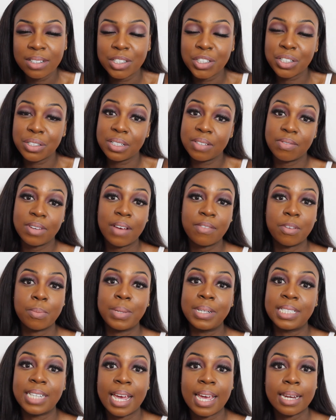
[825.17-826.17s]
It doesn't even have to
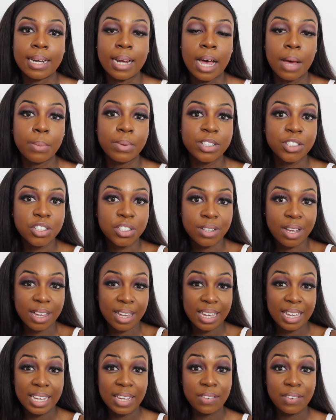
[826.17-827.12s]
be date night, but it's just like an